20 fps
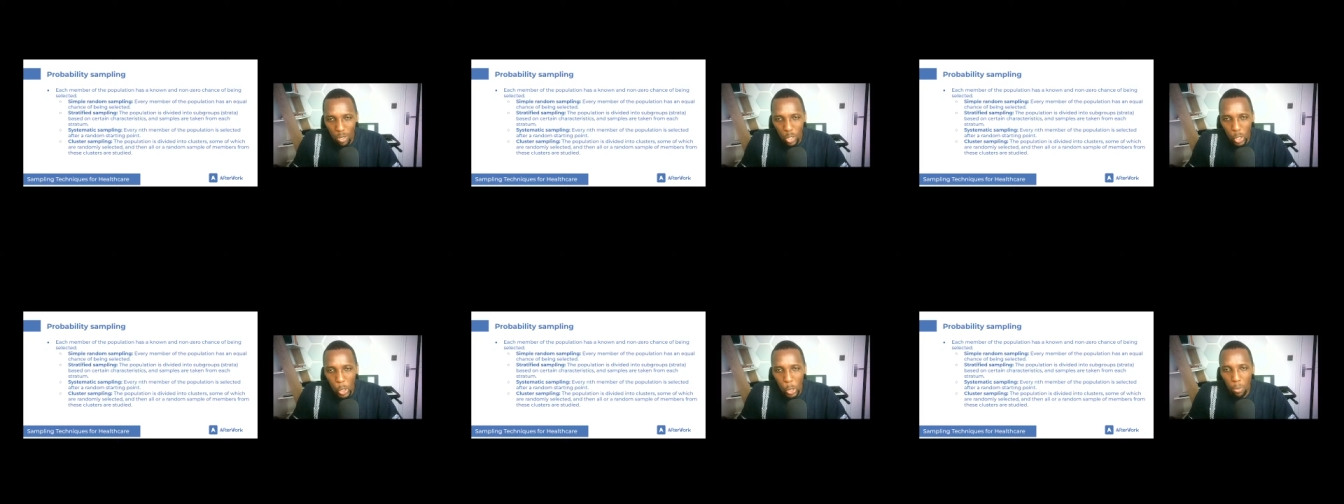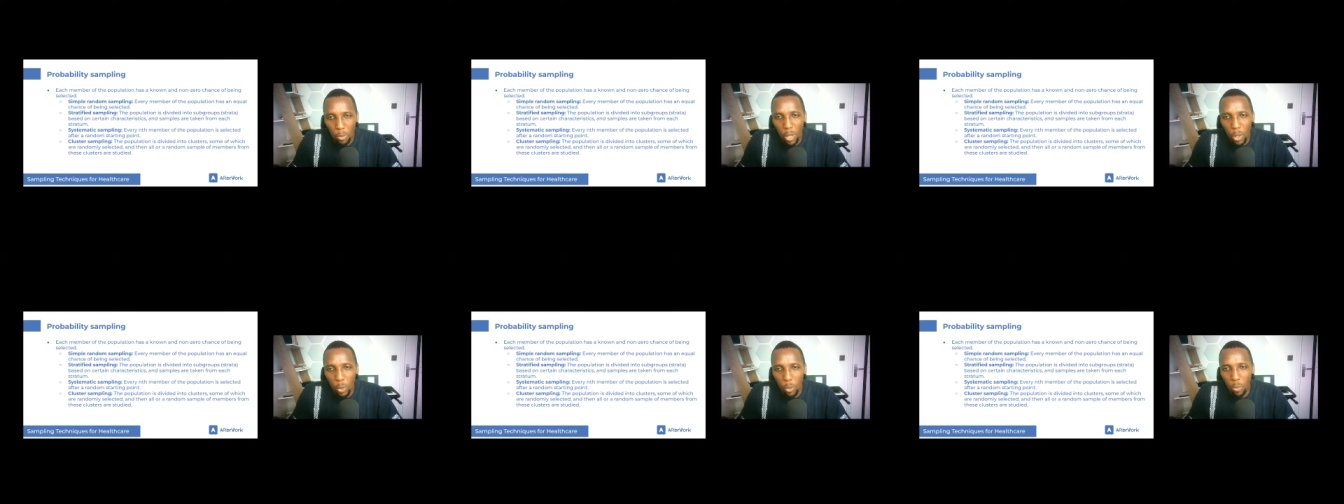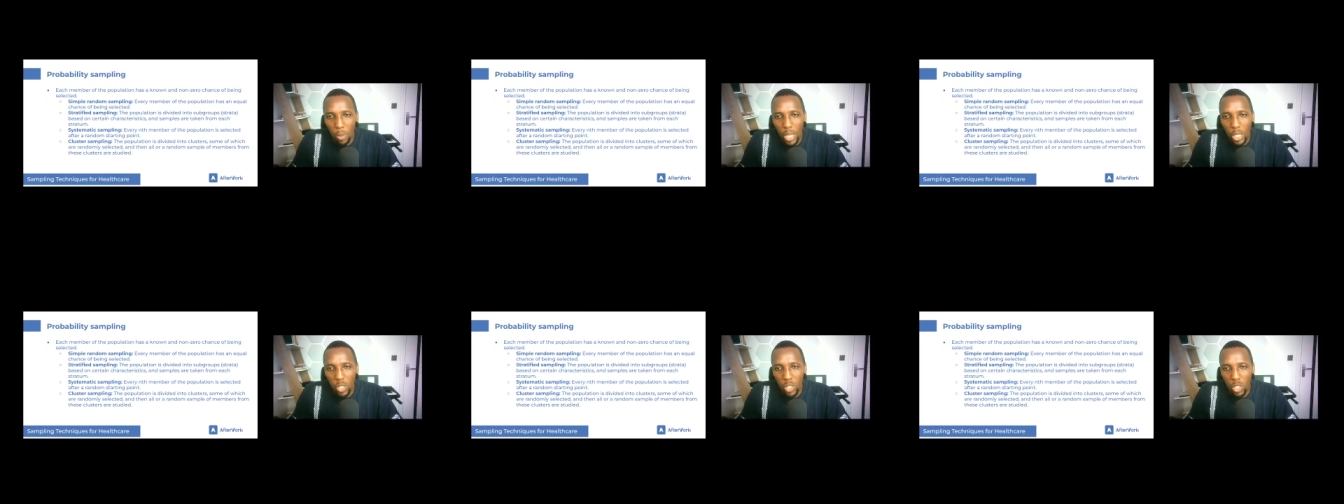shopper who
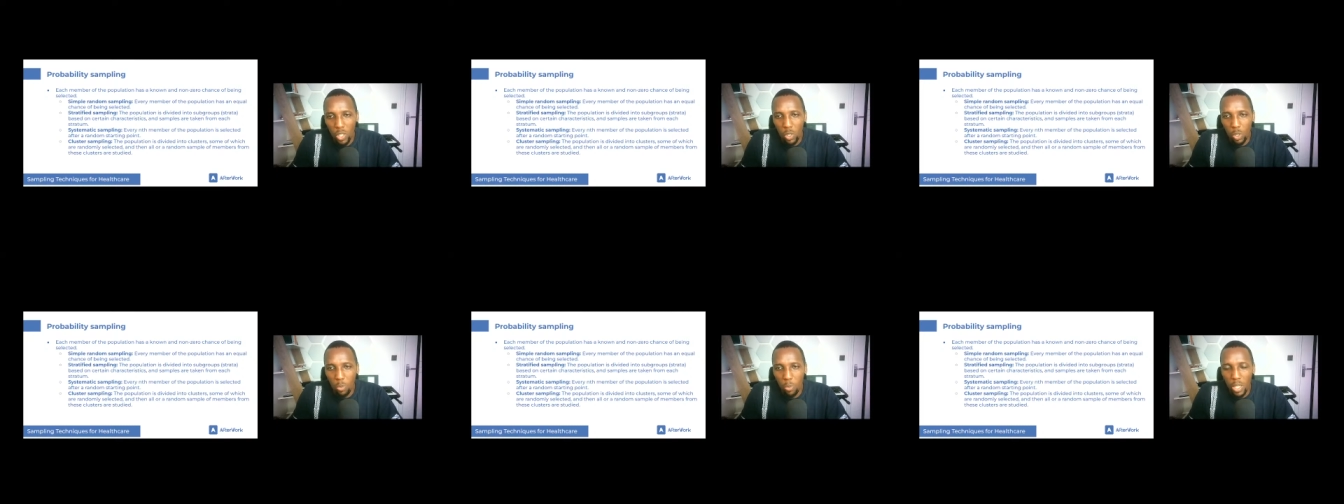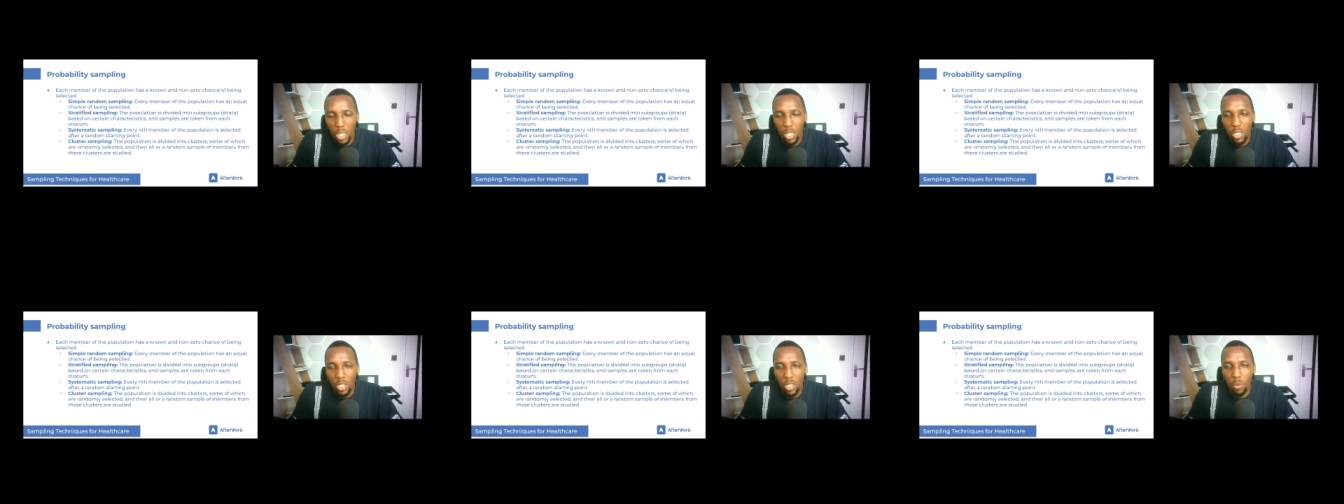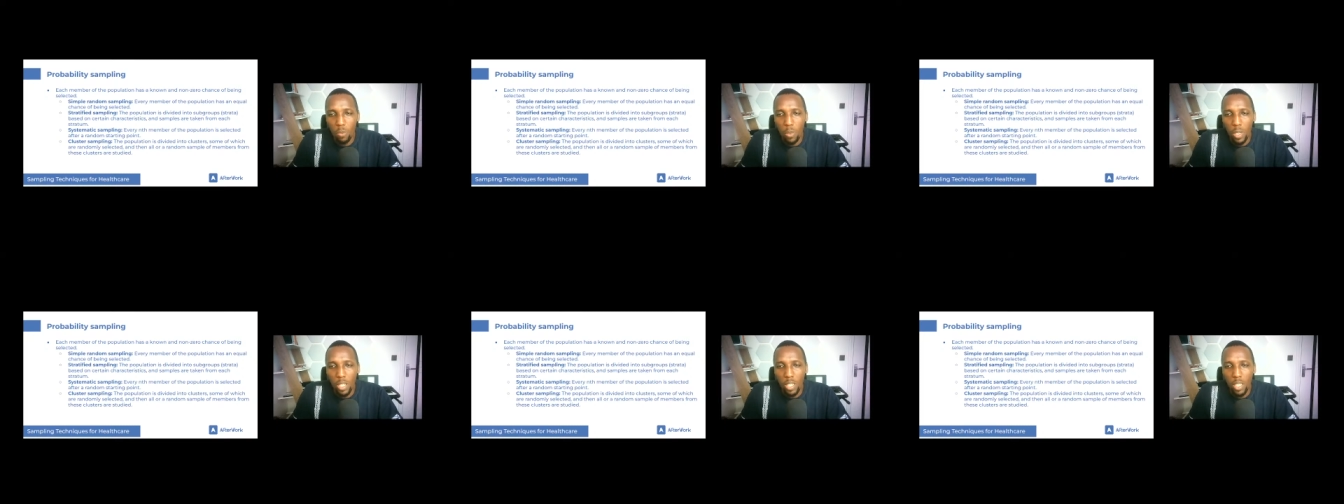passes to
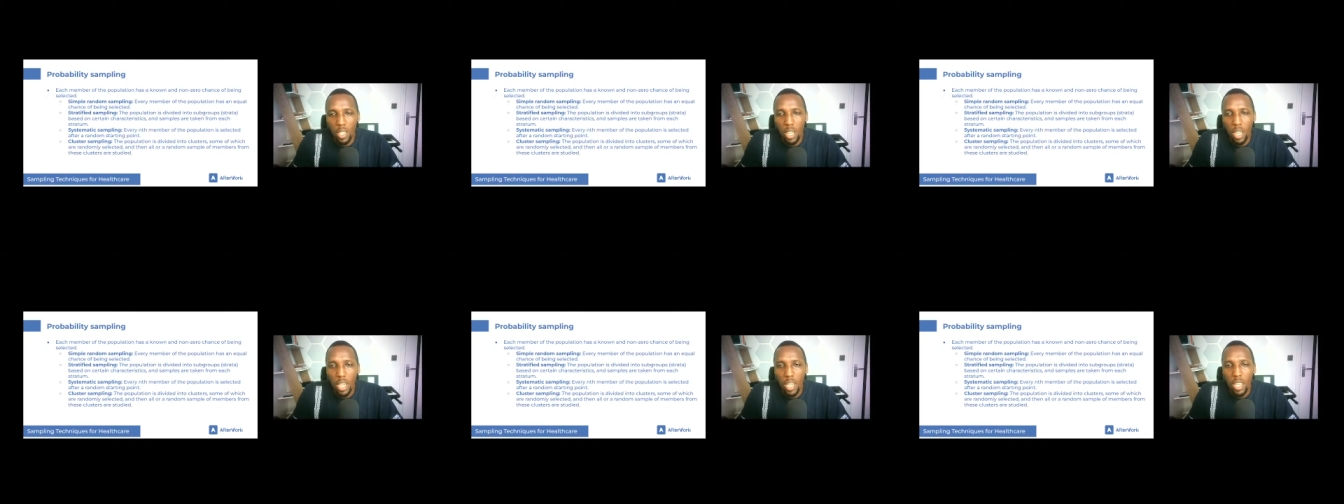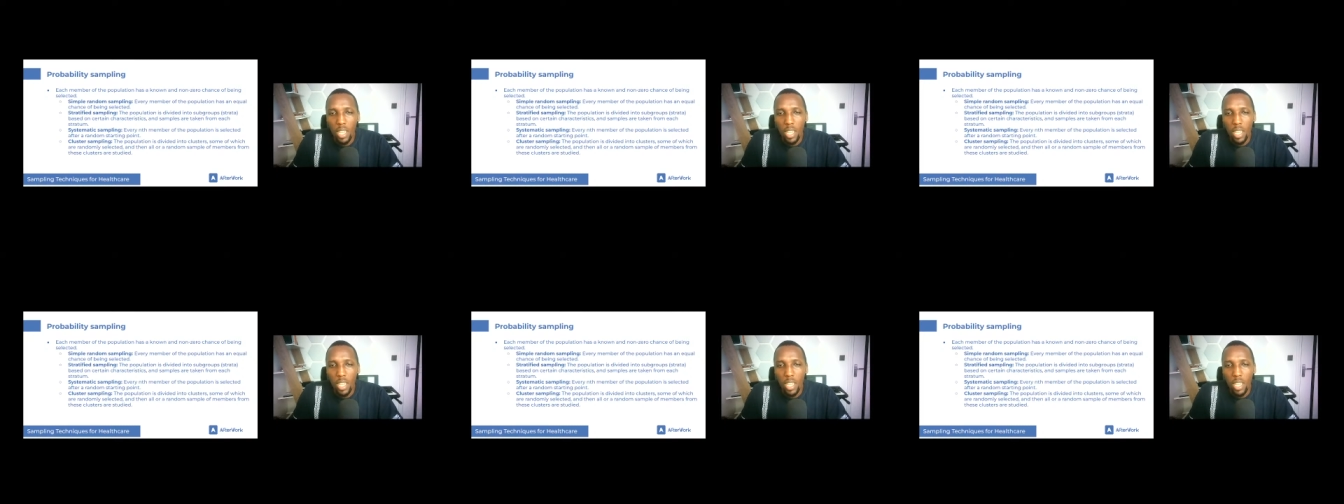participate